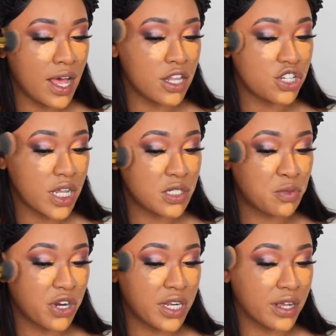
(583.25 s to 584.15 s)
And the shade's
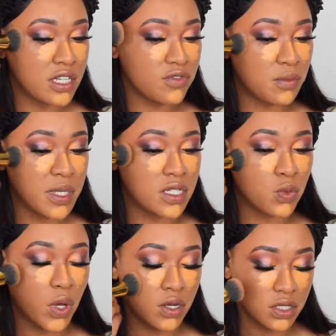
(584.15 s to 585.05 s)
pretty nice for me
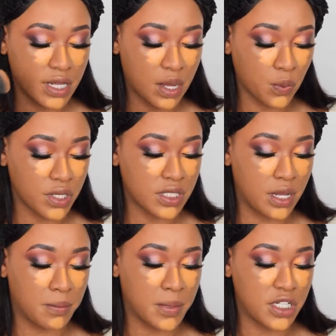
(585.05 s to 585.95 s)
as well. So that was
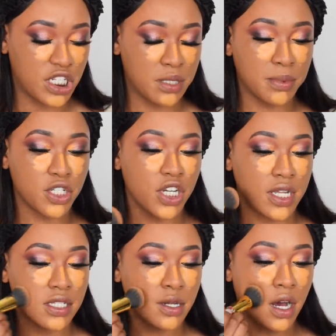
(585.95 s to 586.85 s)
deep
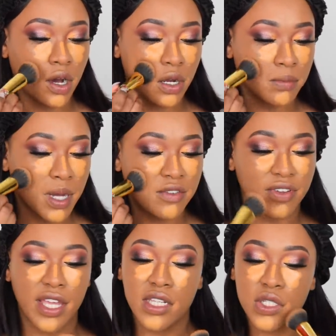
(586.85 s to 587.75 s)
chestnut on my
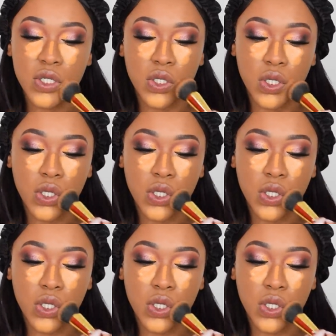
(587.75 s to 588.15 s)
face.